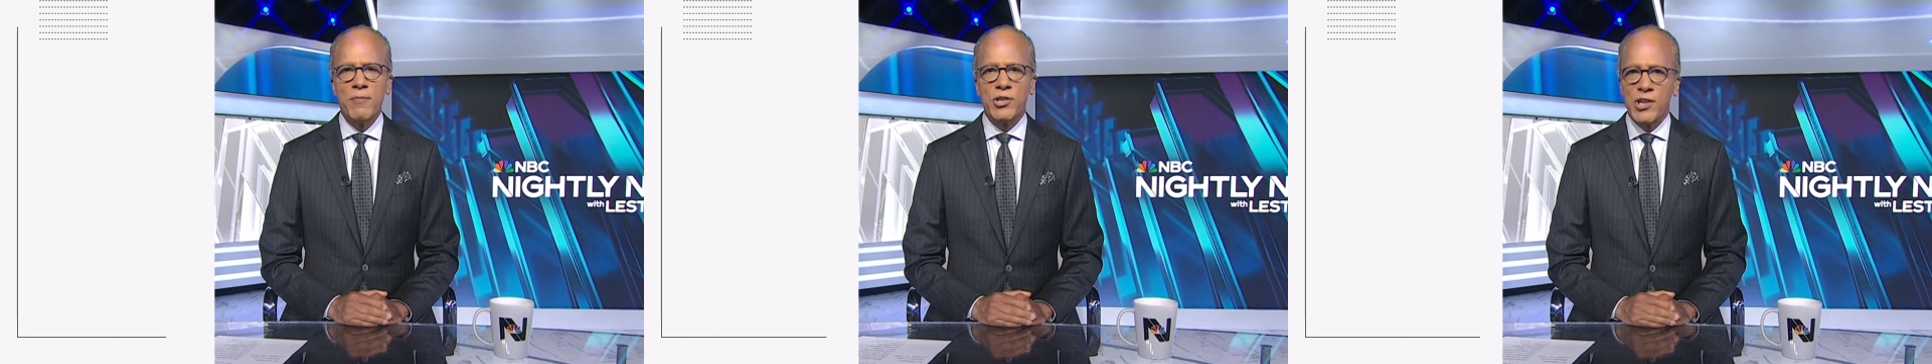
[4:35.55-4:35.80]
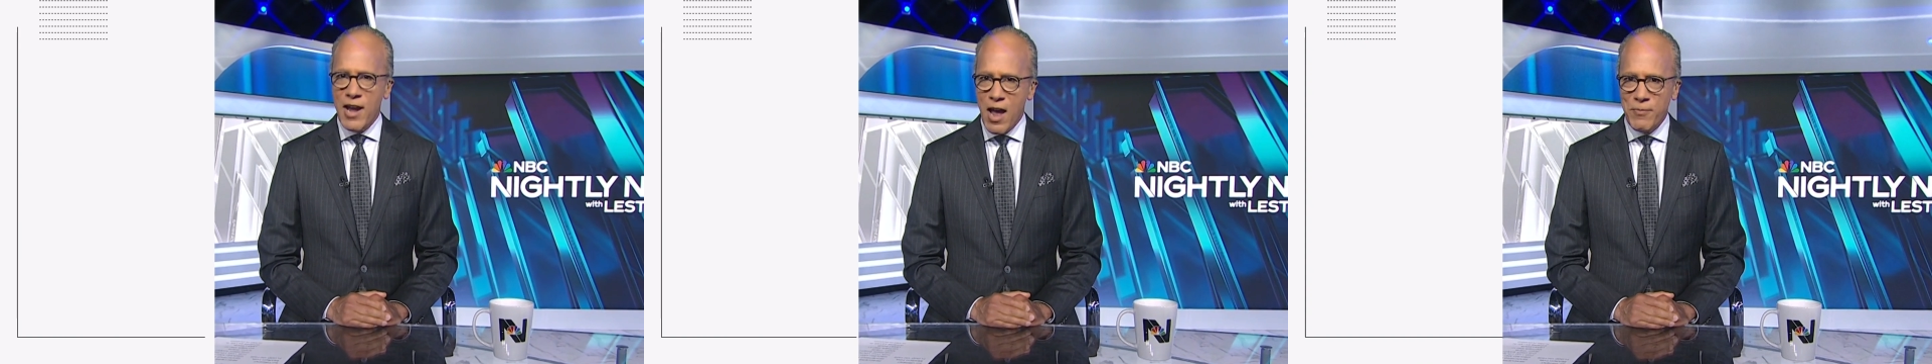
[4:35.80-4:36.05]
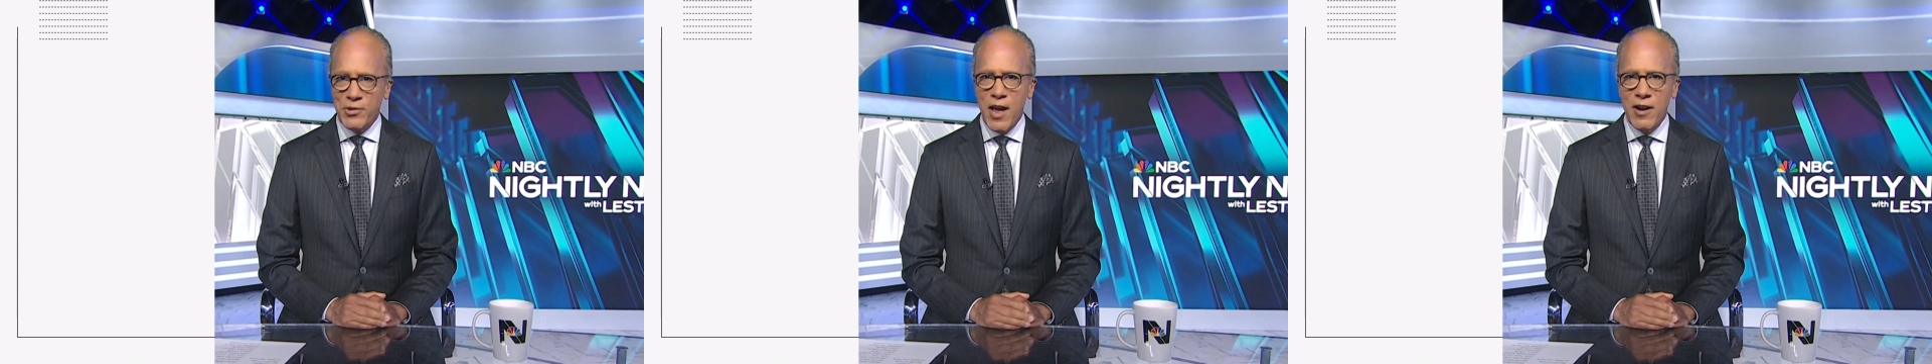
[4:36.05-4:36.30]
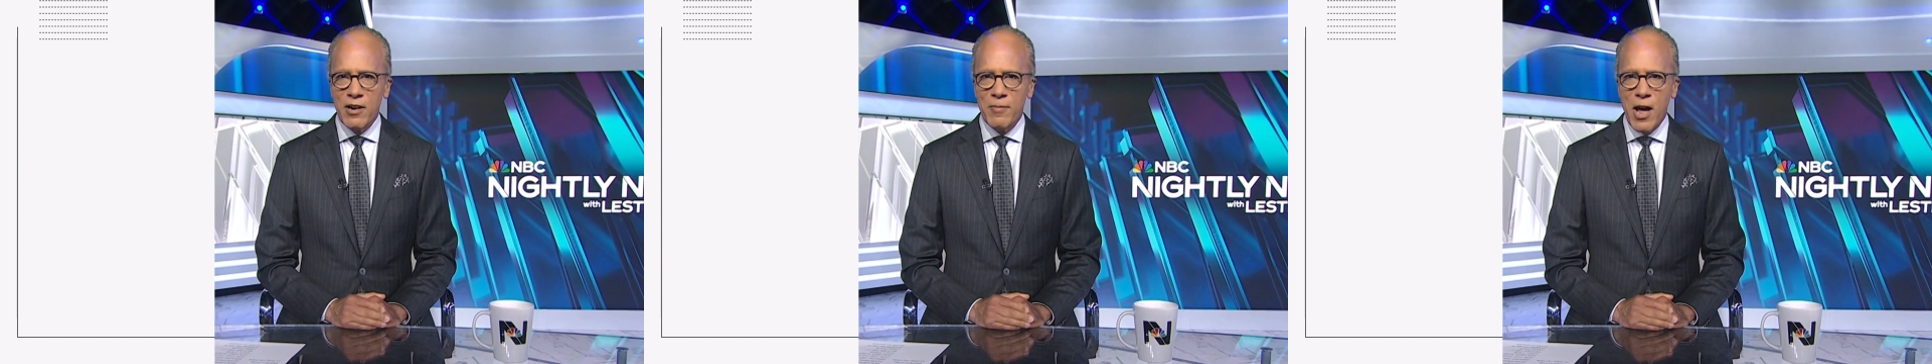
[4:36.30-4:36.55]
Stay
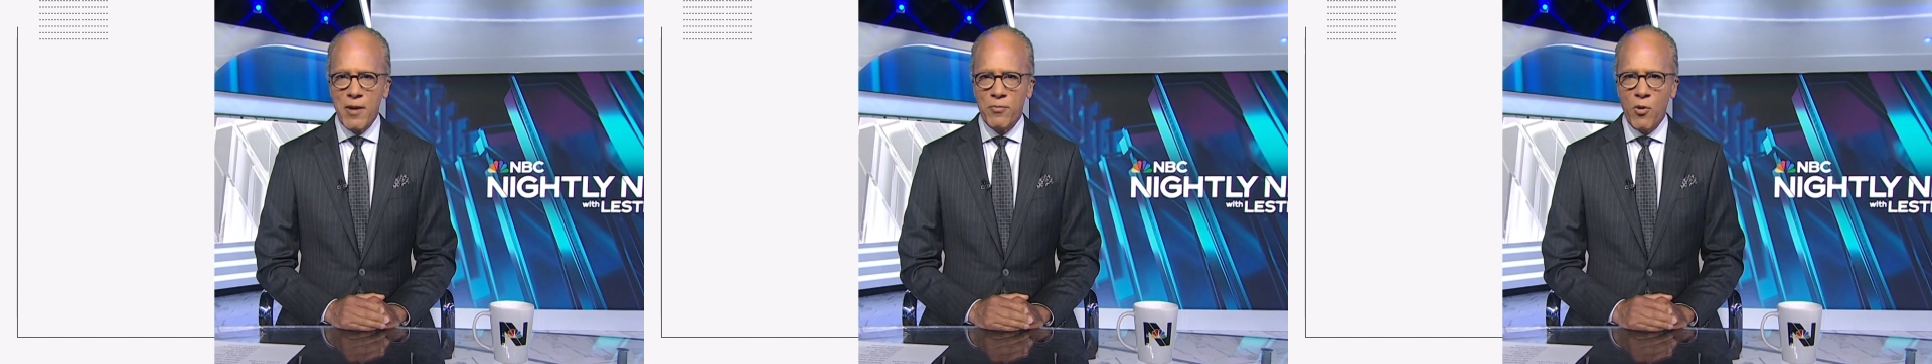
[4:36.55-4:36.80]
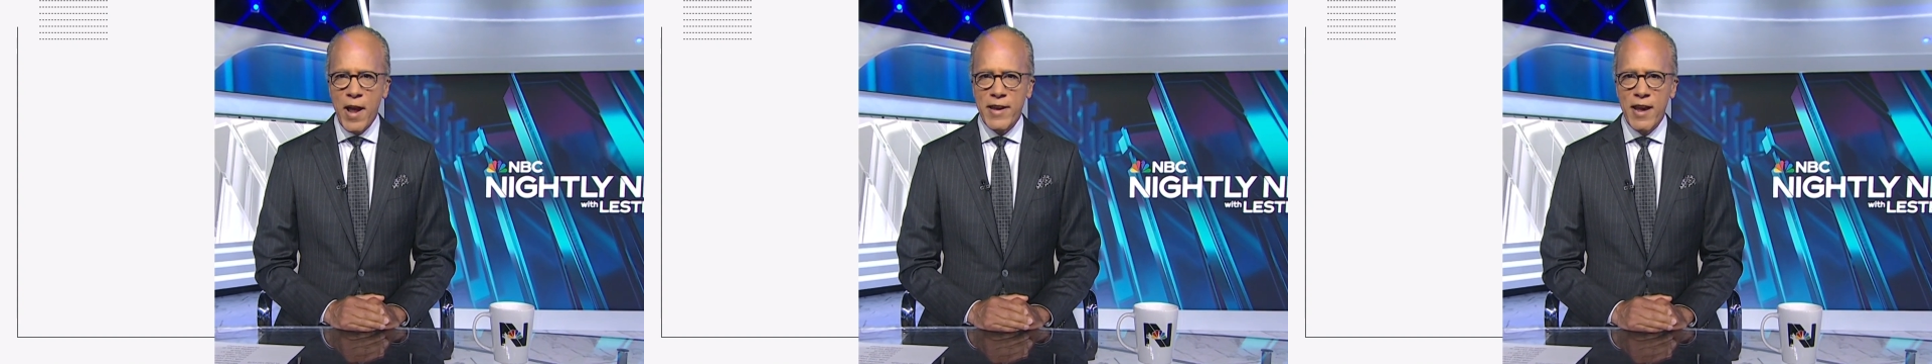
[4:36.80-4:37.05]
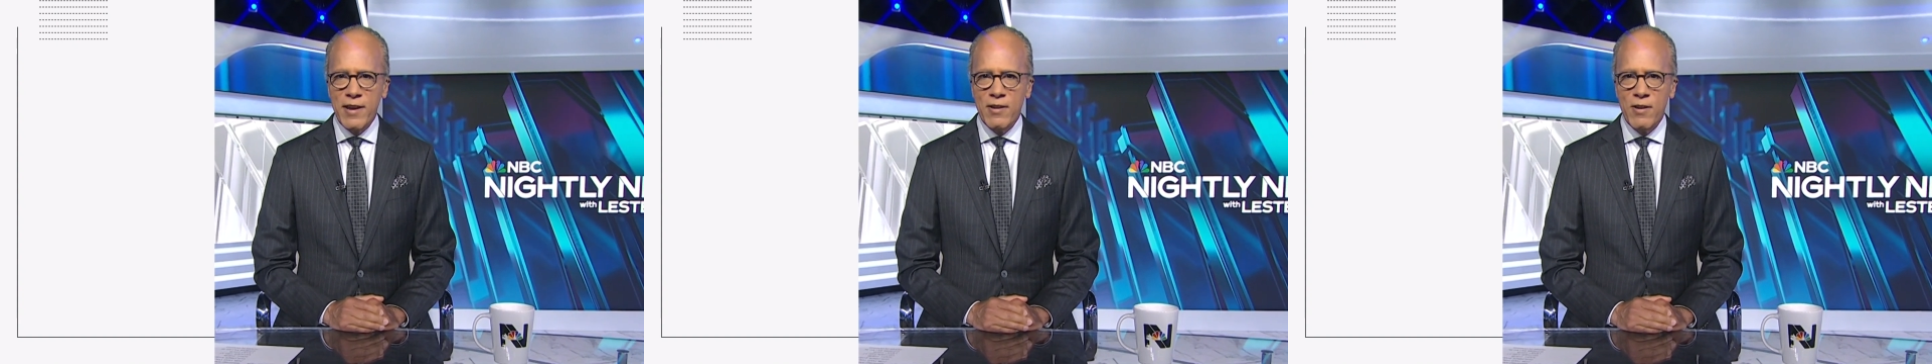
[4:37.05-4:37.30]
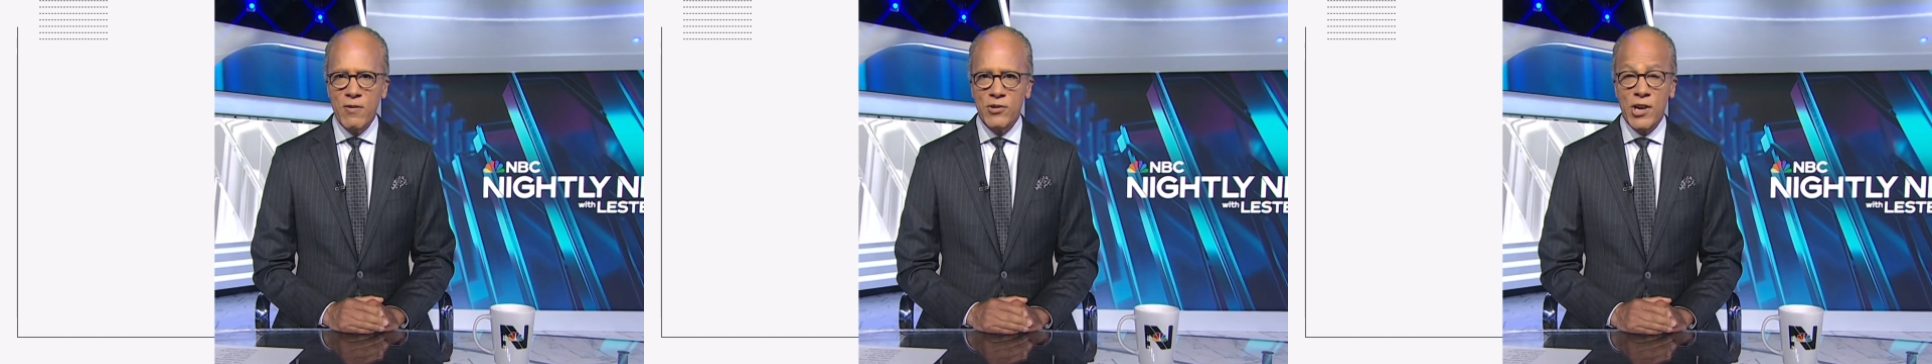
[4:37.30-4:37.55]
updated about breaking
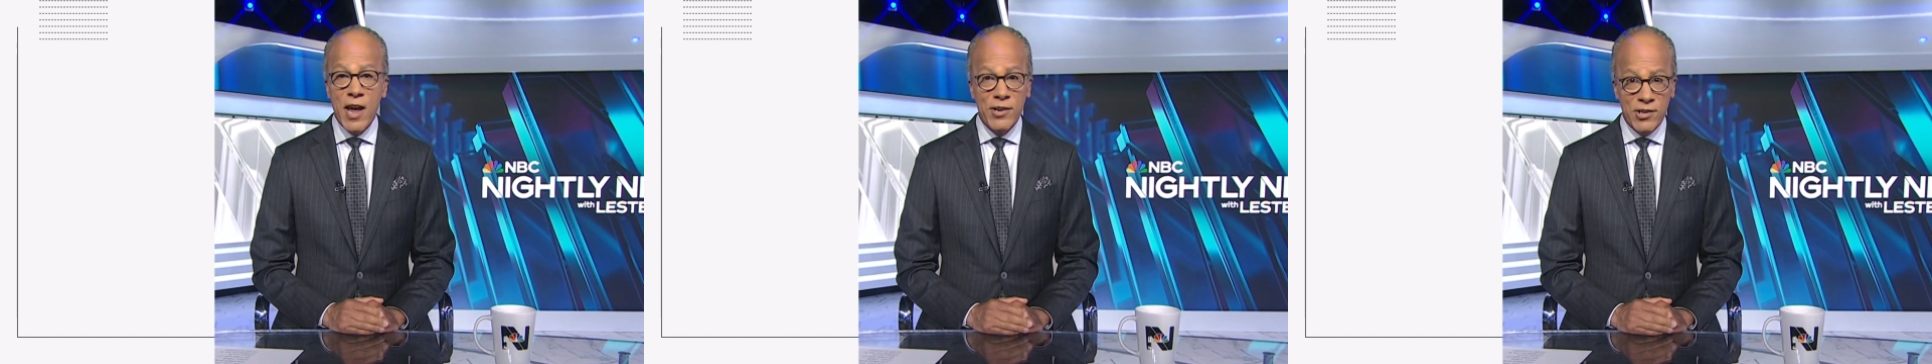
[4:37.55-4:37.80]
news and